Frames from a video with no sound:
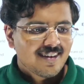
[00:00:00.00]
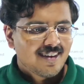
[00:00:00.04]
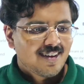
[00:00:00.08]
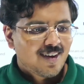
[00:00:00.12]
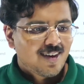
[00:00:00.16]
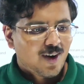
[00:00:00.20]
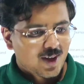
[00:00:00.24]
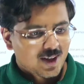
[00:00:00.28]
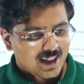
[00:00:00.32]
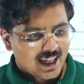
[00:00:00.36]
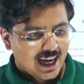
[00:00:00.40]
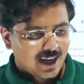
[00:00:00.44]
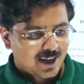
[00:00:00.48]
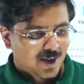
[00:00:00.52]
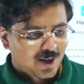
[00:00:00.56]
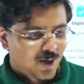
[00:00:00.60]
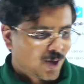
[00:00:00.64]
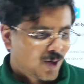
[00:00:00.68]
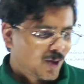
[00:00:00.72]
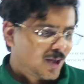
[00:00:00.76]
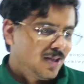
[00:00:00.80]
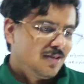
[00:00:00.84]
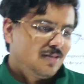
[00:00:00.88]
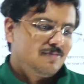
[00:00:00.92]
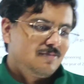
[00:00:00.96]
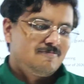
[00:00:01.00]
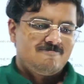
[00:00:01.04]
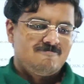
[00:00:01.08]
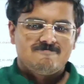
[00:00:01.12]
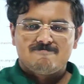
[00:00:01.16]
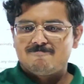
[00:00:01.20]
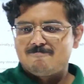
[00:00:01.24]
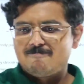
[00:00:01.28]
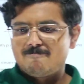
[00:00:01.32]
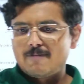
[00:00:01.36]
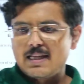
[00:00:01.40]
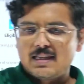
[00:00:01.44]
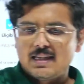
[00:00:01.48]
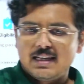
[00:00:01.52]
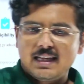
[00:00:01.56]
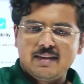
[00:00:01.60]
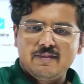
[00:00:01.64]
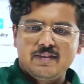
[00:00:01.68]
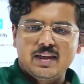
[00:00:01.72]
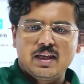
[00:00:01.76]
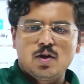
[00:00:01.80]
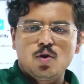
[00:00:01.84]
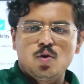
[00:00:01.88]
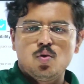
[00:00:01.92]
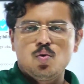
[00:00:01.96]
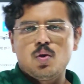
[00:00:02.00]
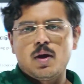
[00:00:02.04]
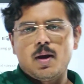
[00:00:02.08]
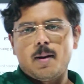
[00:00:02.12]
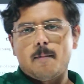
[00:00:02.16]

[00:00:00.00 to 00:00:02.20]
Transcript: On that note, leaving you.